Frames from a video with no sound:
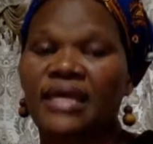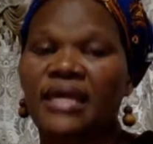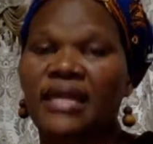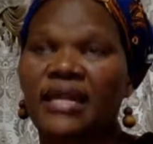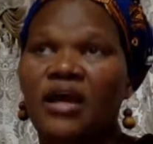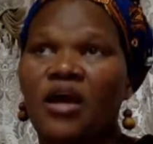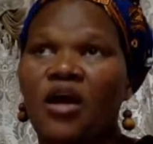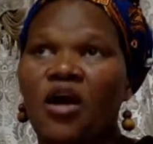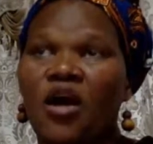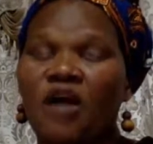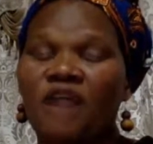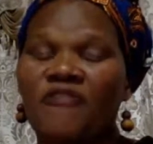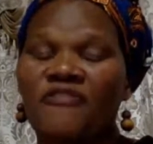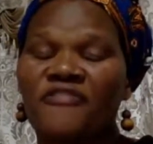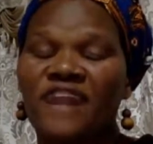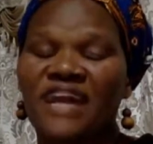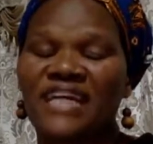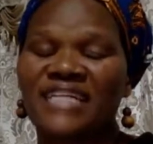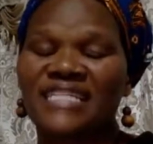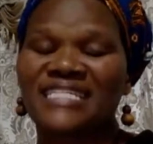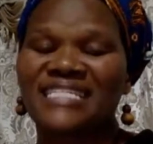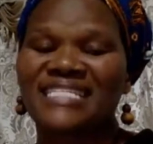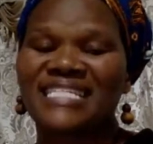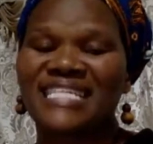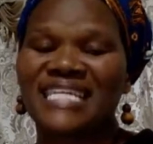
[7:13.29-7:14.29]
It
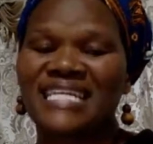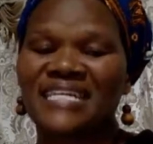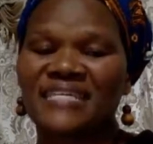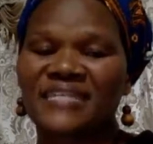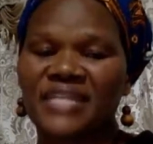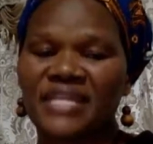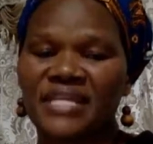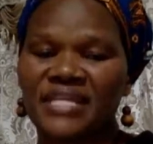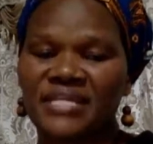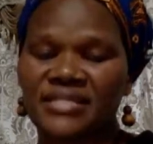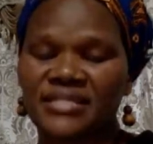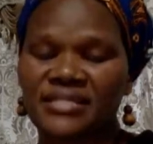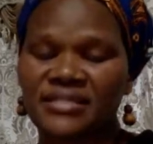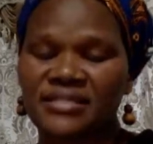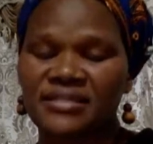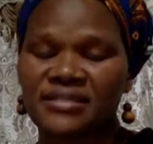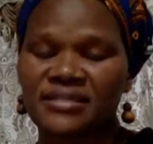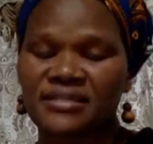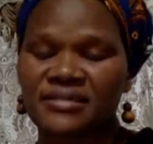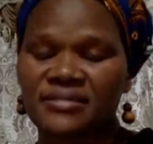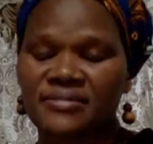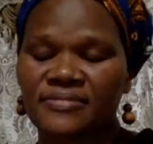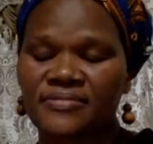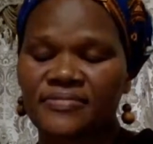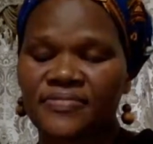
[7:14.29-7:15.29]
offers
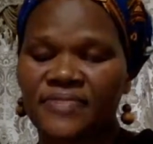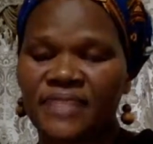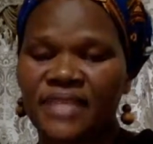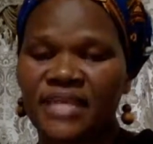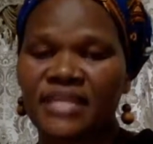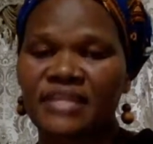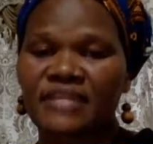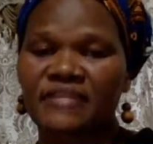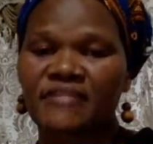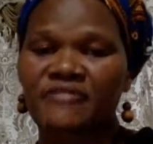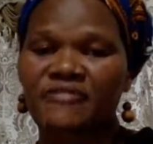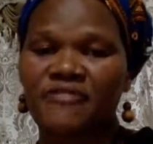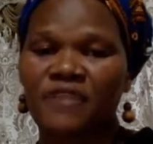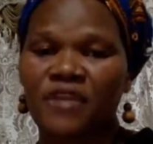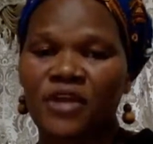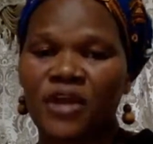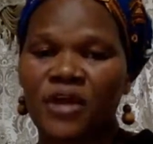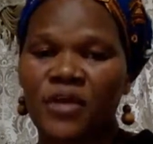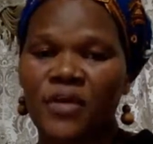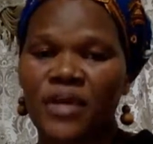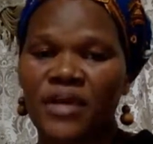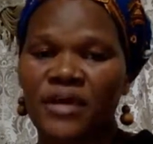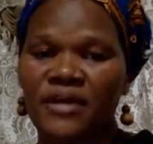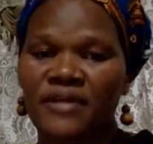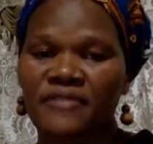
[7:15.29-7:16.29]
degrees in the
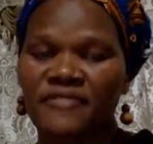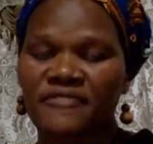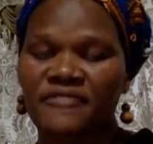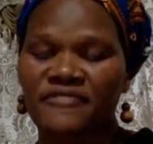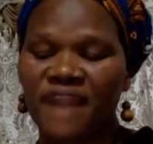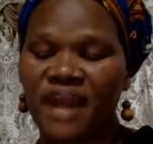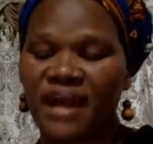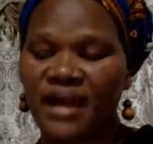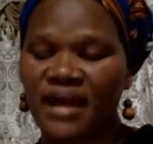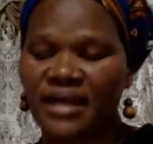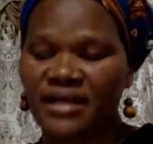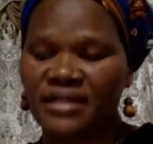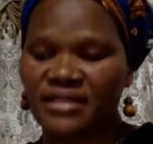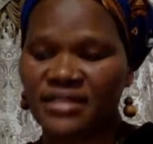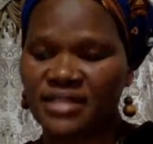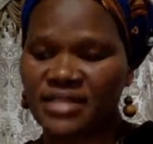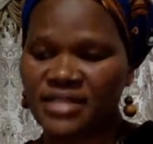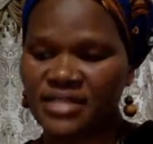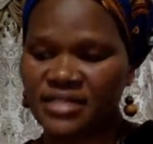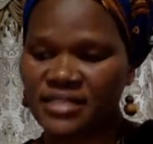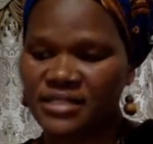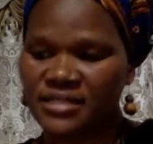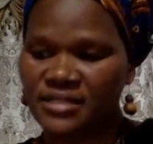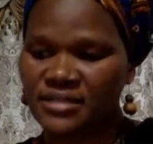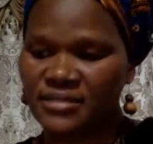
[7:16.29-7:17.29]
following
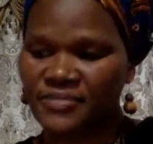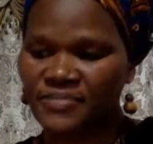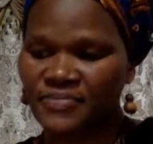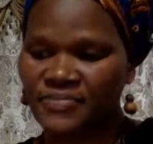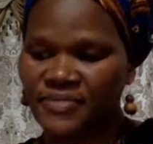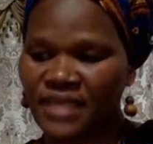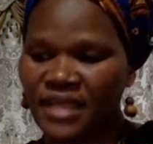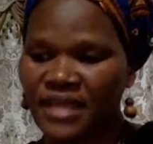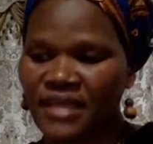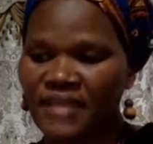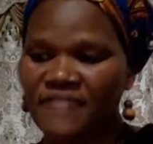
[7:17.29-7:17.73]
faculties: